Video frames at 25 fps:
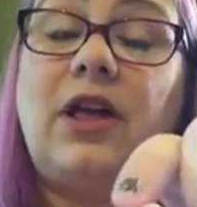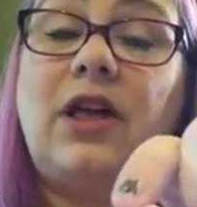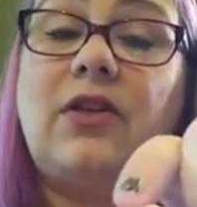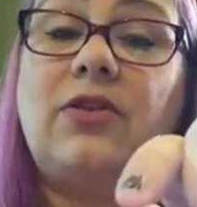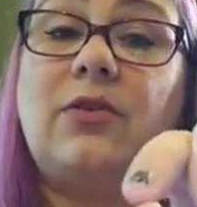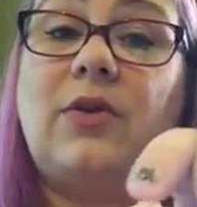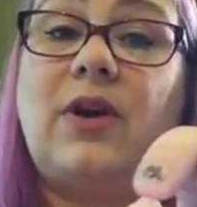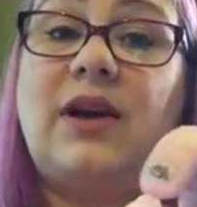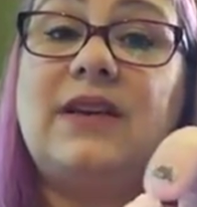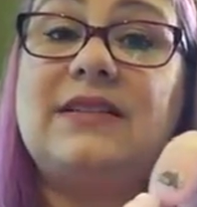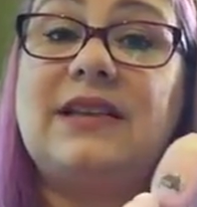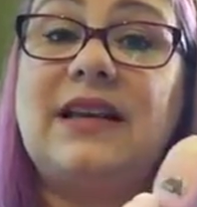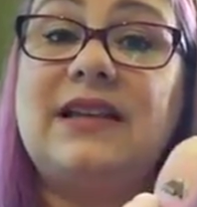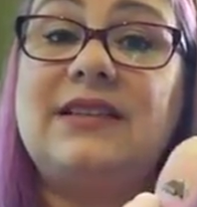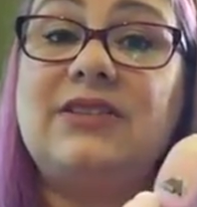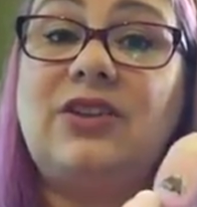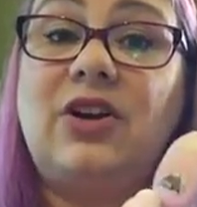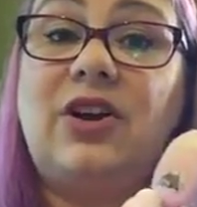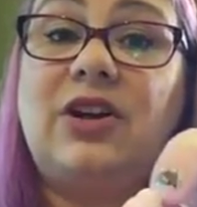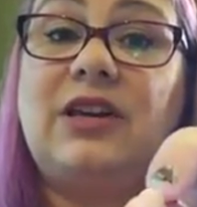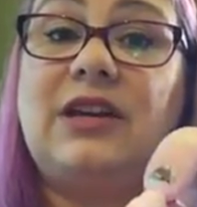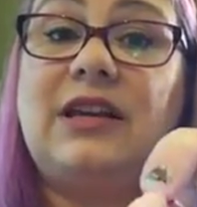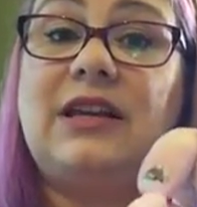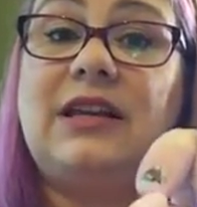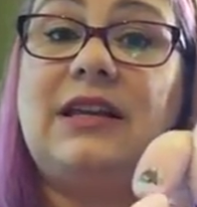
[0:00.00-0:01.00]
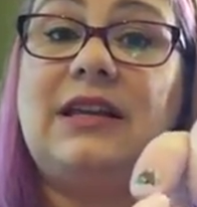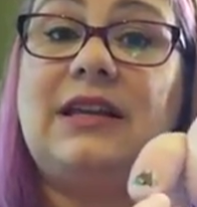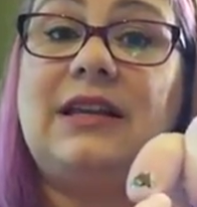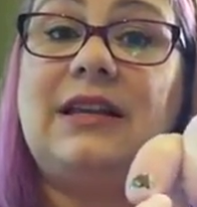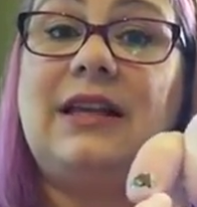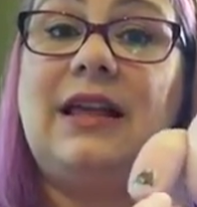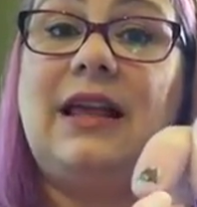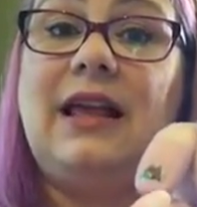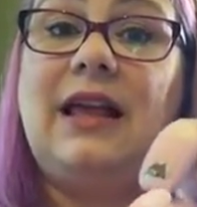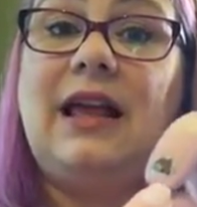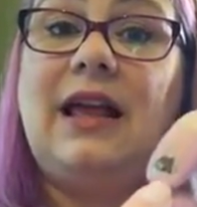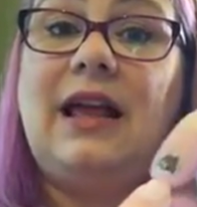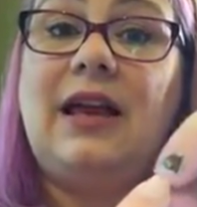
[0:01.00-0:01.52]
Otherwise, I start getting
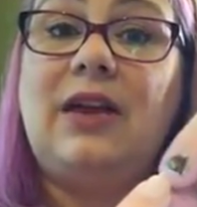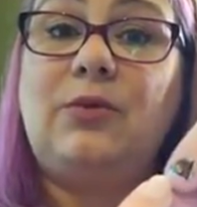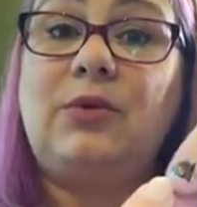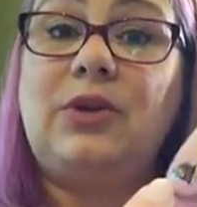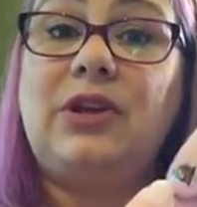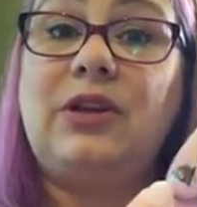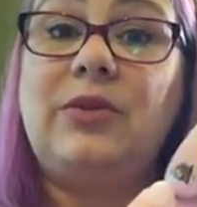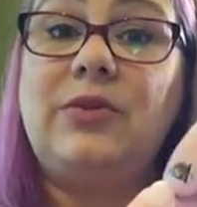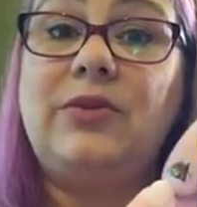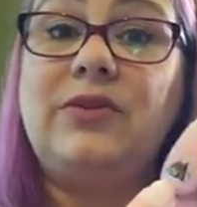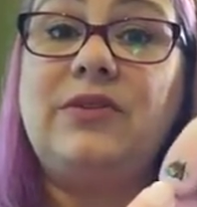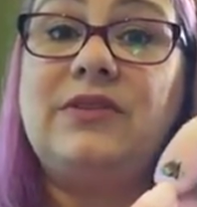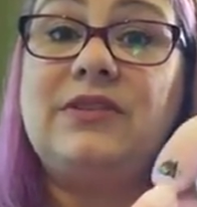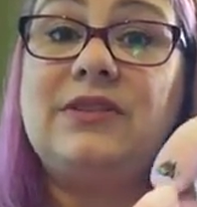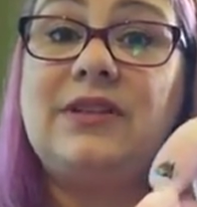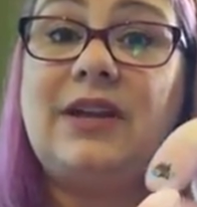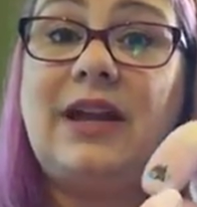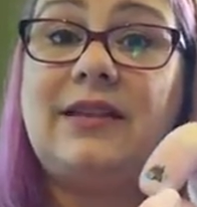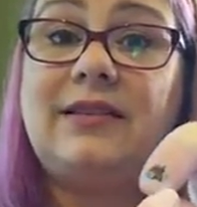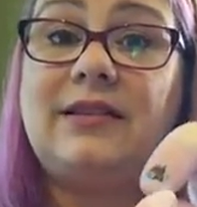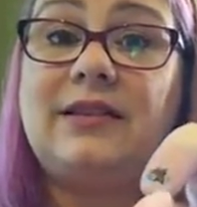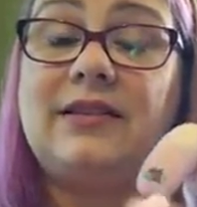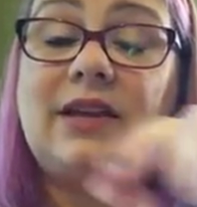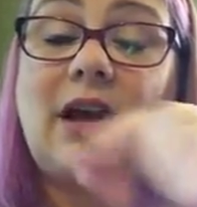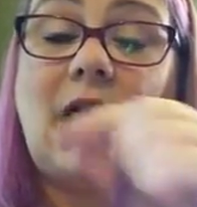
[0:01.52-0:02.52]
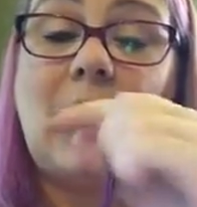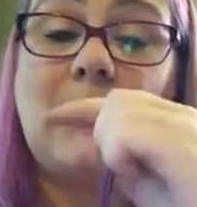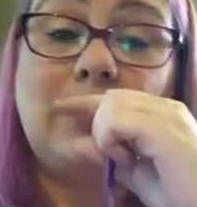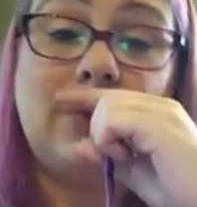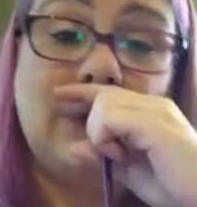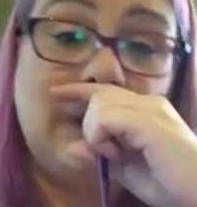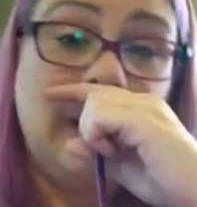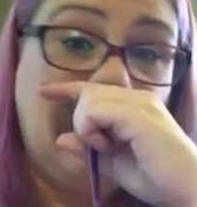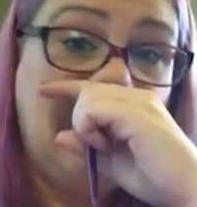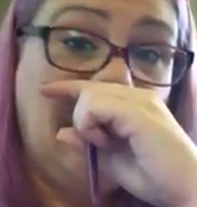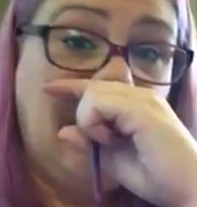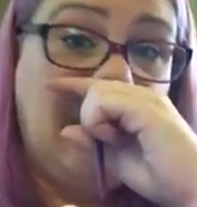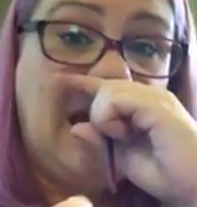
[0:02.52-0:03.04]
wrinkles at the top.
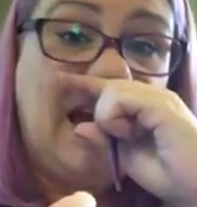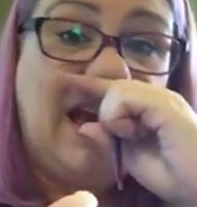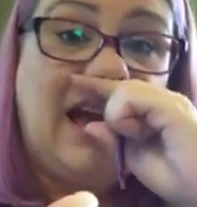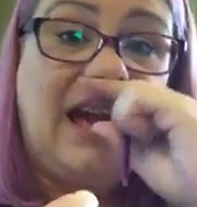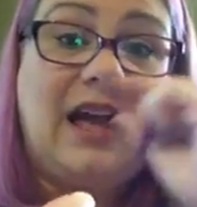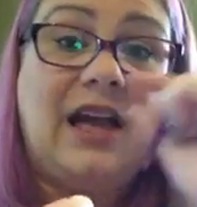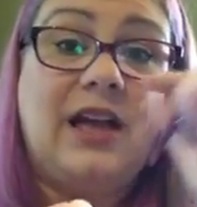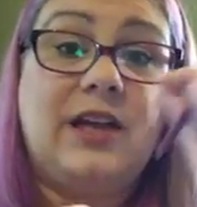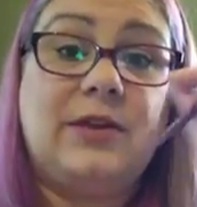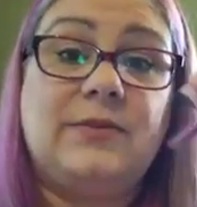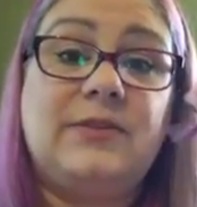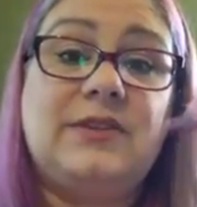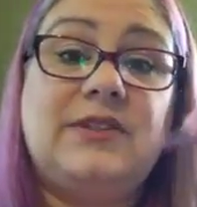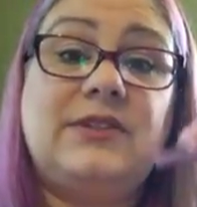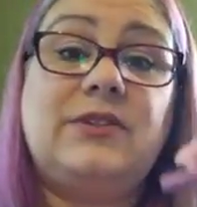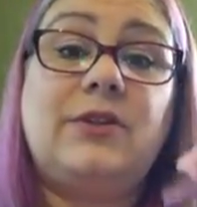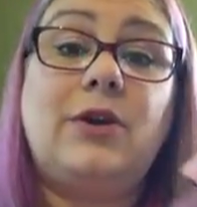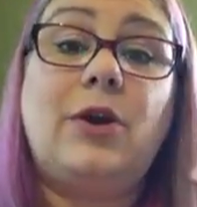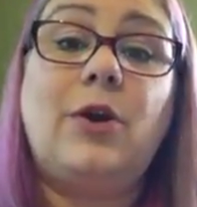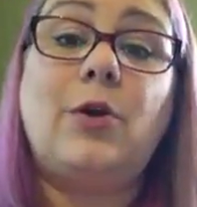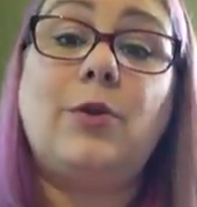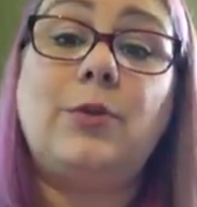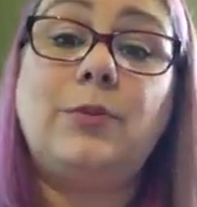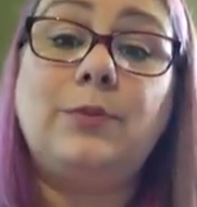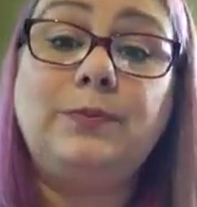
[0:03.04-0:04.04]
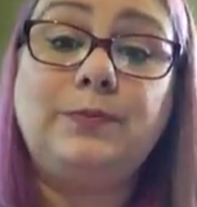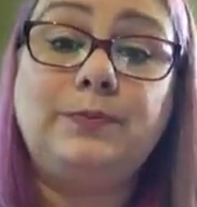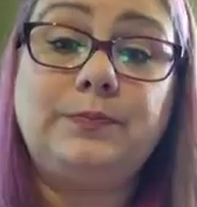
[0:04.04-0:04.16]
So